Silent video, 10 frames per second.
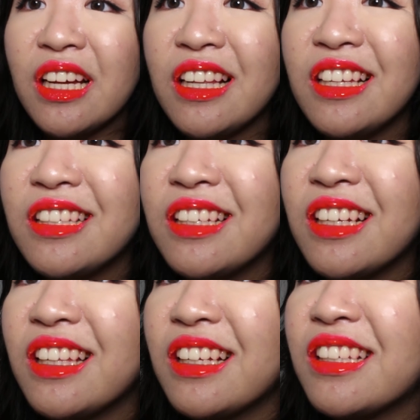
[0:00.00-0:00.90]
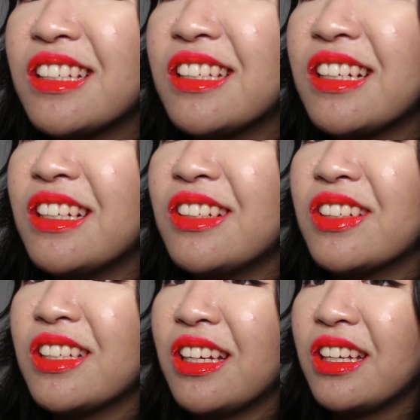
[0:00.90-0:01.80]
And literally, I think it's staining
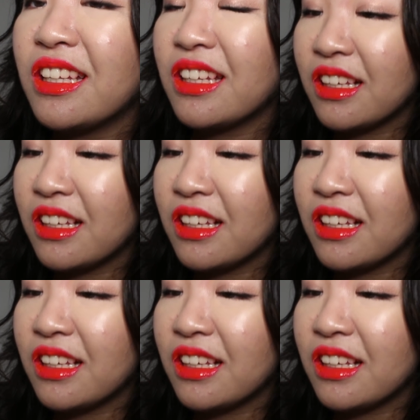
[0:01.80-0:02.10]
my teeth.